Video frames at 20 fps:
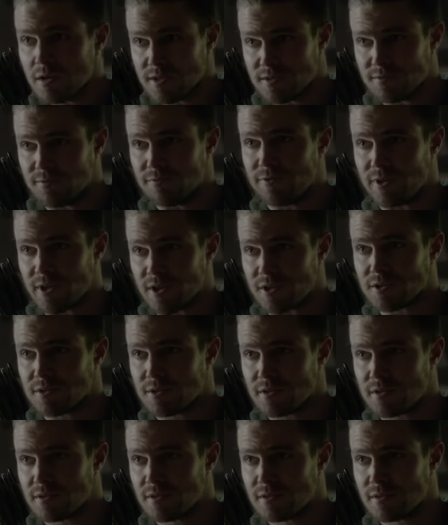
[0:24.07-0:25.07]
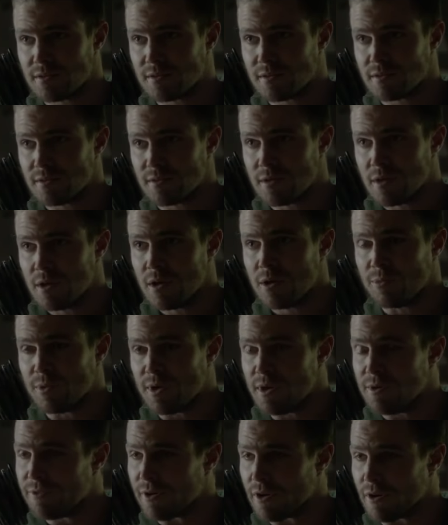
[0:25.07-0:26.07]
isn't finished.
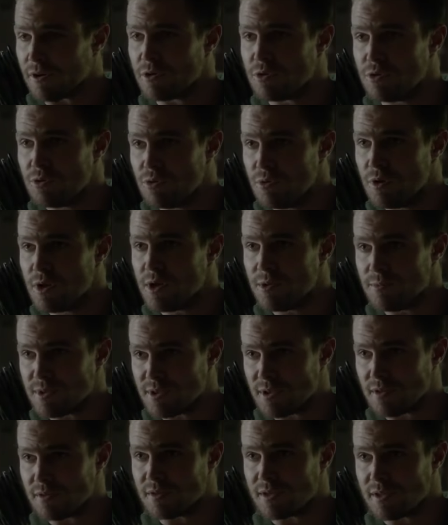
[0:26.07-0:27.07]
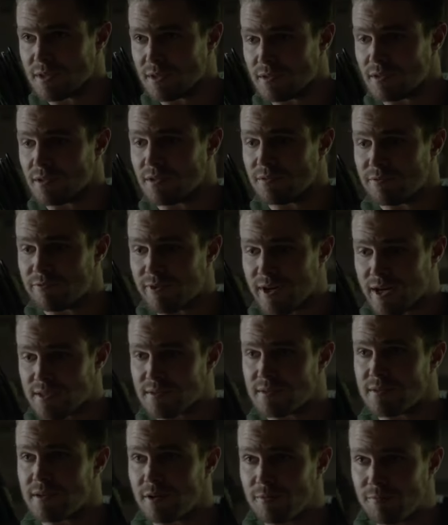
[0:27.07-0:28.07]
We need to figure out who he was here to kill and
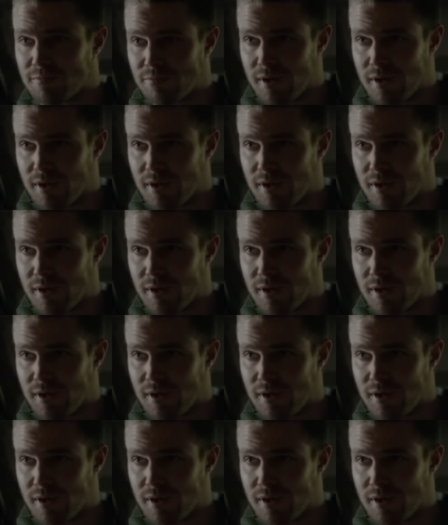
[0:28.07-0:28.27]
fast. They are